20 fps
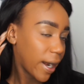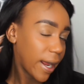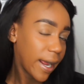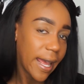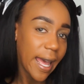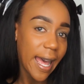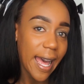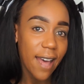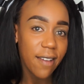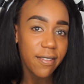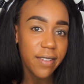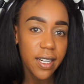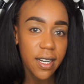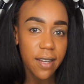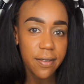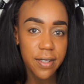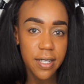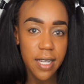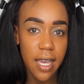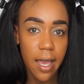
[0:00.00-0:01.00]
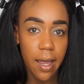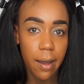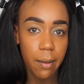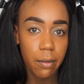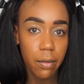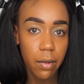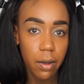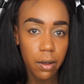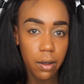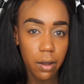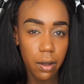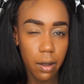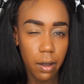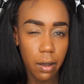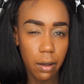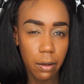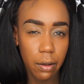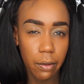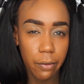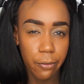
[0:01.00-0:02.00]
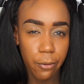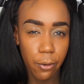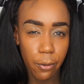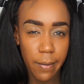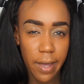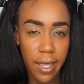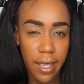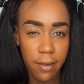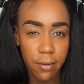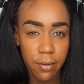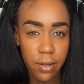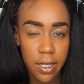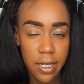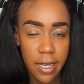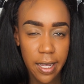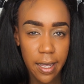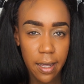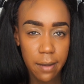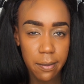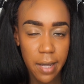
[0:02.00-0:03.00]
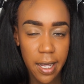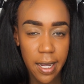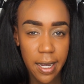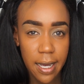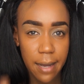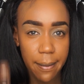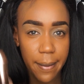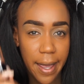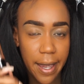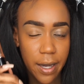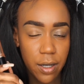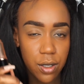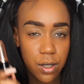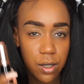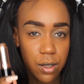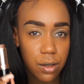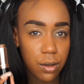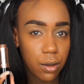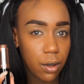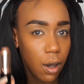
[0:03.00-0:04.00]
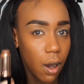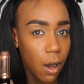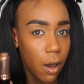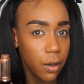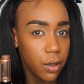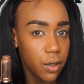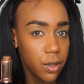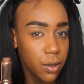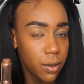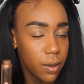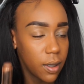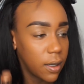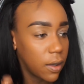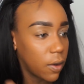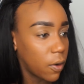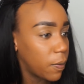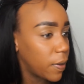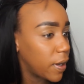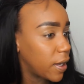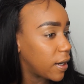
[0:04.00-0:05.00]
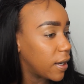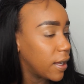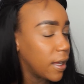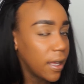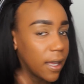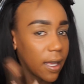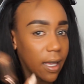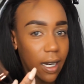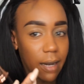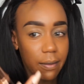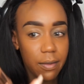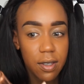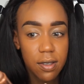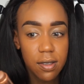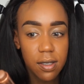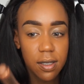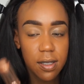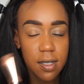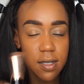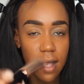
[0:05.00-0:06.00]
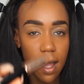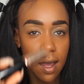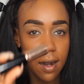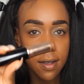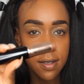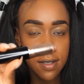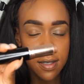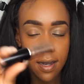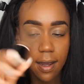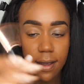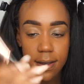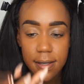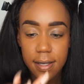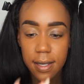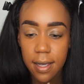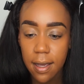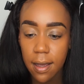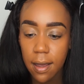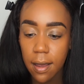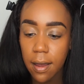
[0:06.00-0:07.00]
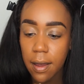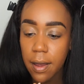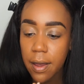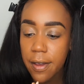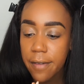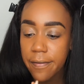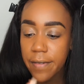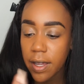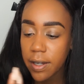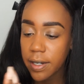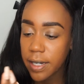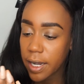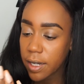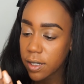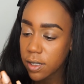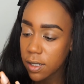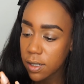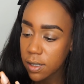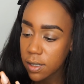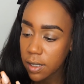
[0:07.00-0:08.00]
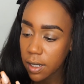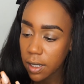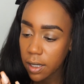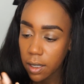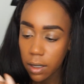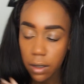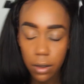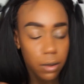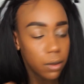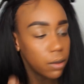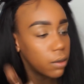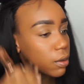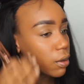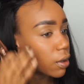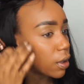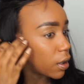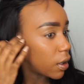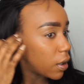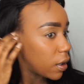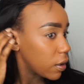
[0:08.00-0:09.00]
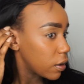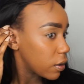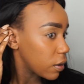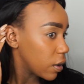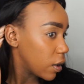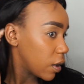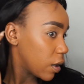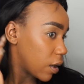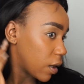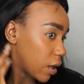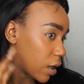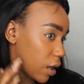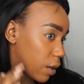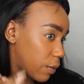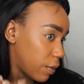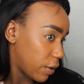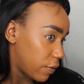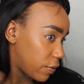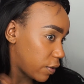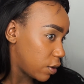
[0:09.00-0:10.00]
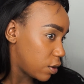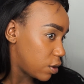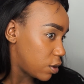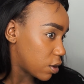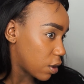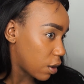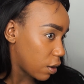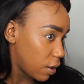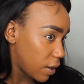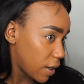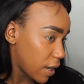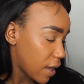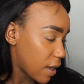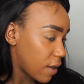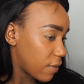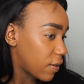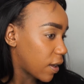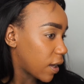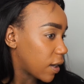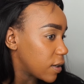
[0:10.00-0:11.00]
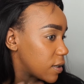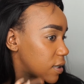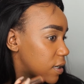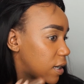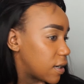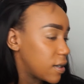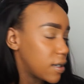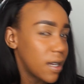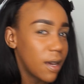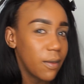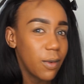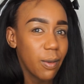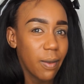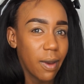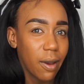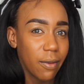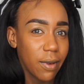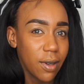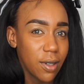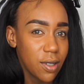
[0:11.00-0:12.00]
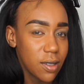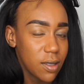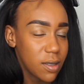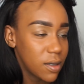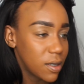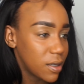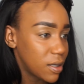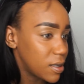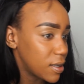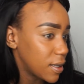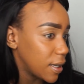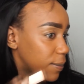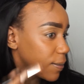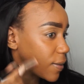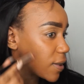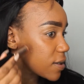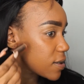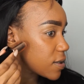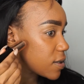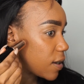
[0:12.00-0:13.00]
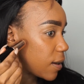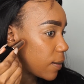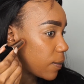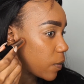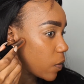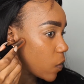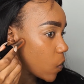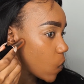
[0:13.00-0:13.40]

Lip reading: I have enough time for my everyday makeup, I do contour a little bit, and I'm using this Anastasia foundation stick in Cool Earth. If you don't have like a ton of time, you might want to just skip this step.